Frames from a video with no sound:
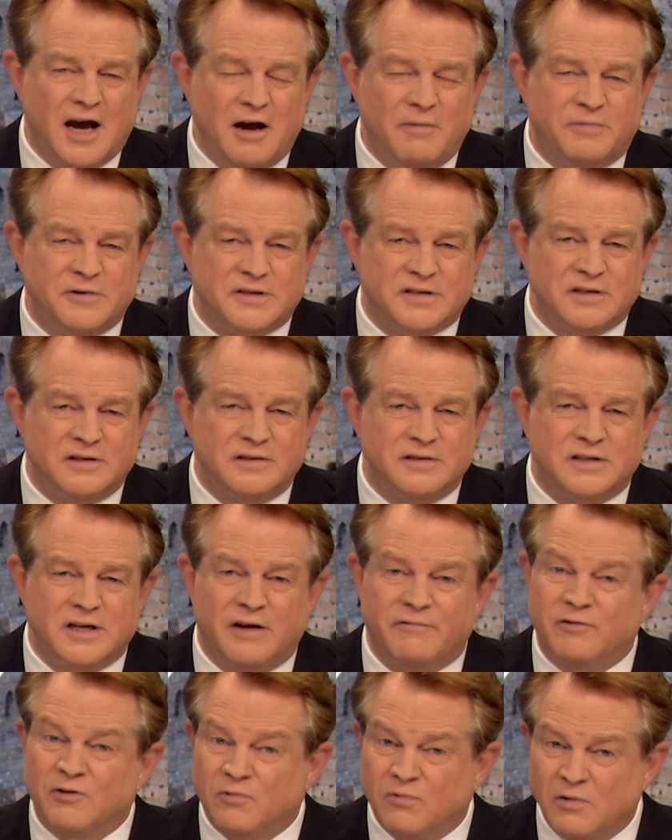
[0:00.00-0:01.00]

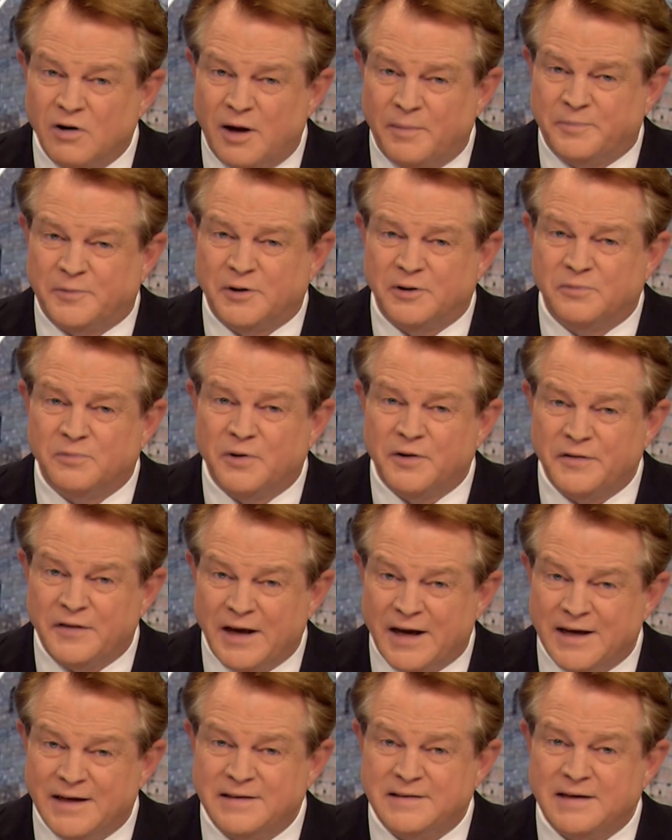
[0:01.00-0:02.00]
campuses have erupted
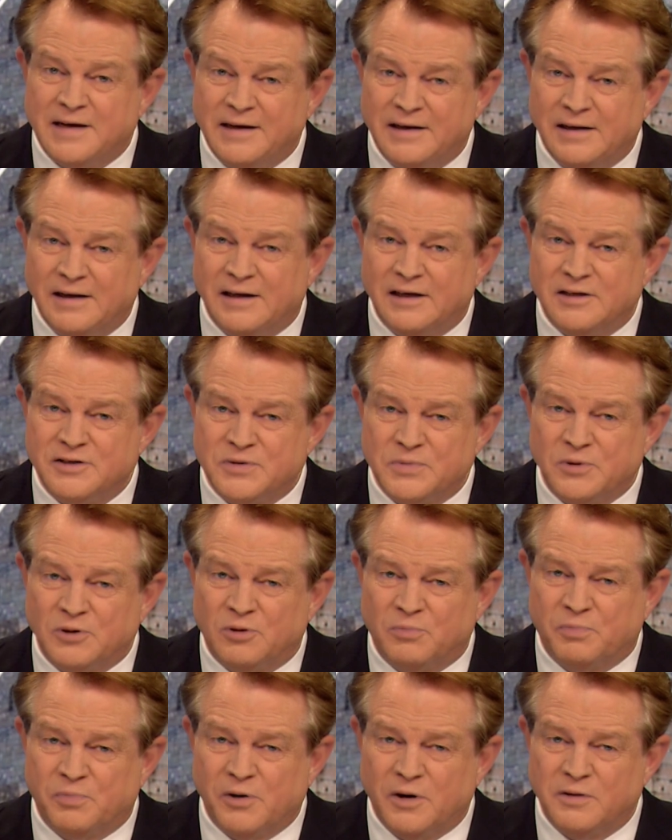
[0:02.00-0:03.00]
with
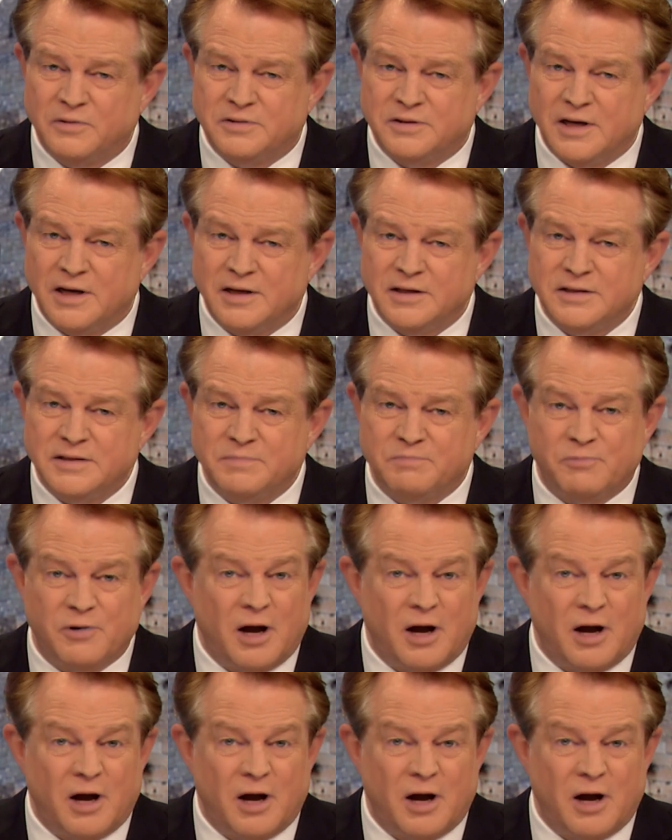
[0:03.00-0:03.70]
anti-Israel protests,